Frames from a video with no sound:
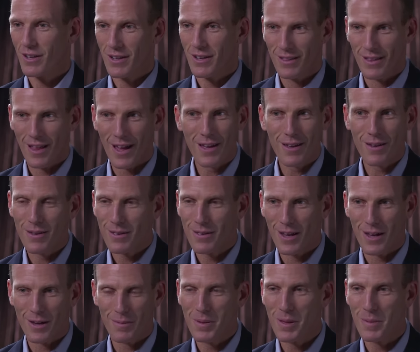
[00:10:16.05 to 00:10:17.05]
like
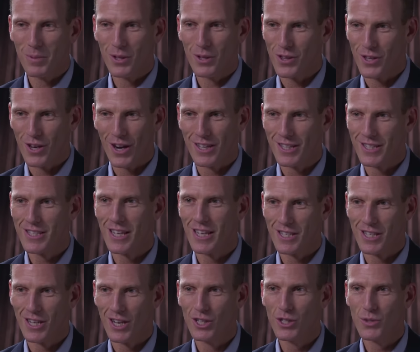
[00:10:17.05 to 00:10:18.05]
people in the United States
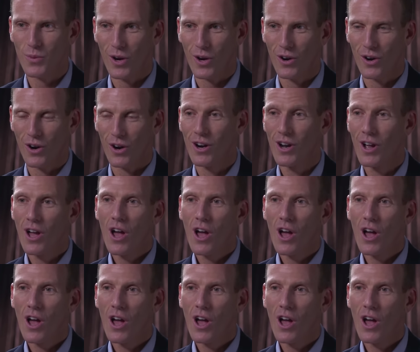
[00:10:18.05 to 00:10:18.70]
and elsewhere are,